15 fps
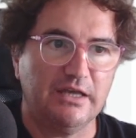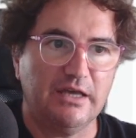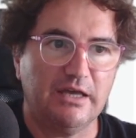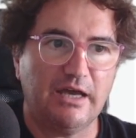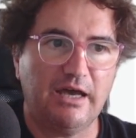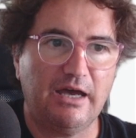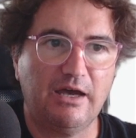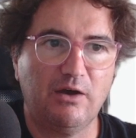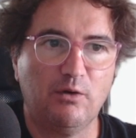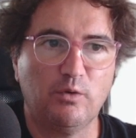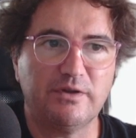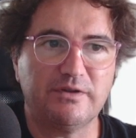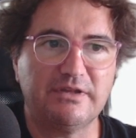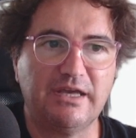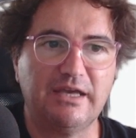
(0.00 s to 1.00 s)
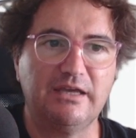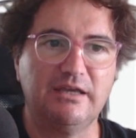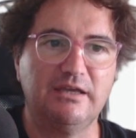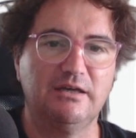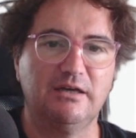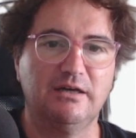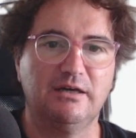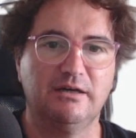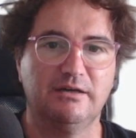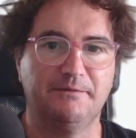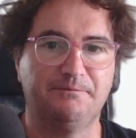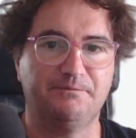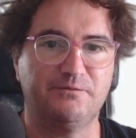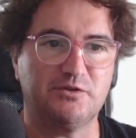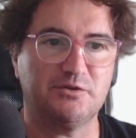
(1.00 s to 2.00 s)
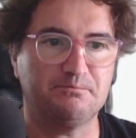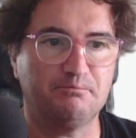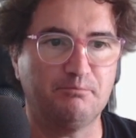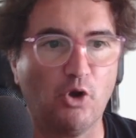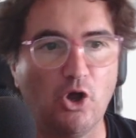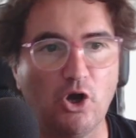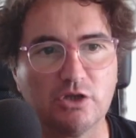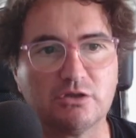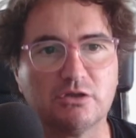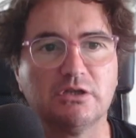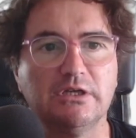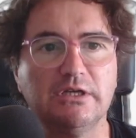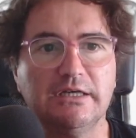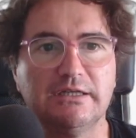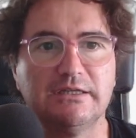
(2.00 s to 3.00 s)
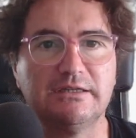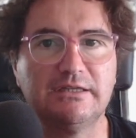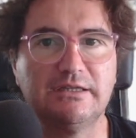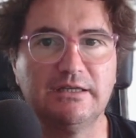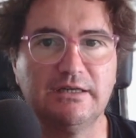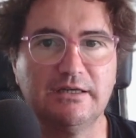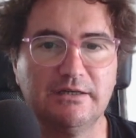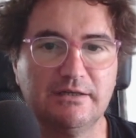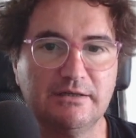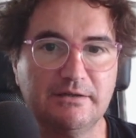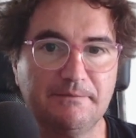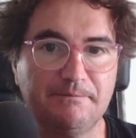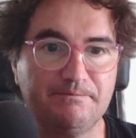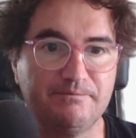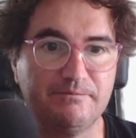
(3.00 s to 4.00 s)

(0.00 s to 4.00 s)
when they plot the